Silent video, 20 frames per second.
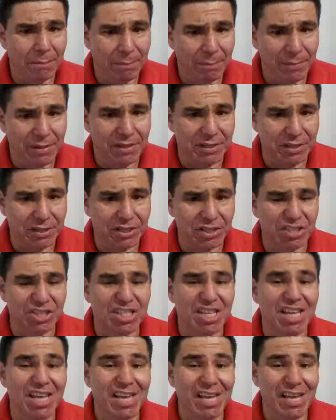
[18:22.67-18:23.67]

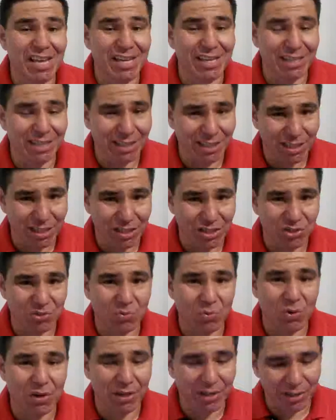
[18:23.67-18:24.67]
Because it is
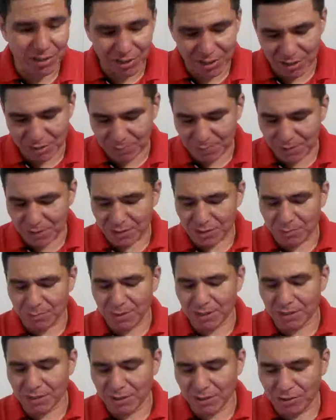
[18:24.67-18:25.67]
what it is. Because I'm
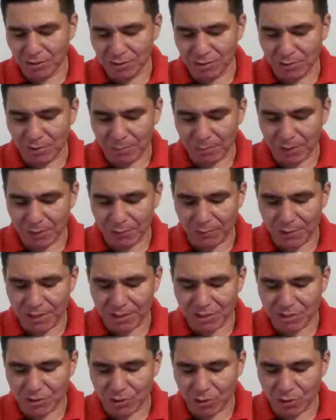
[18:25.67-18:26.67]
gonna read
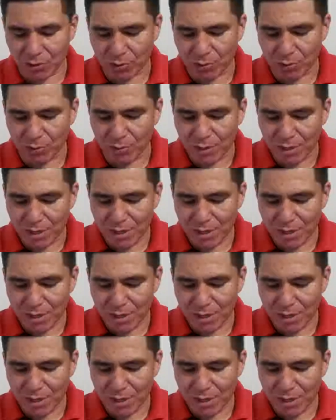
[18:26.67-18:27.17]
this article.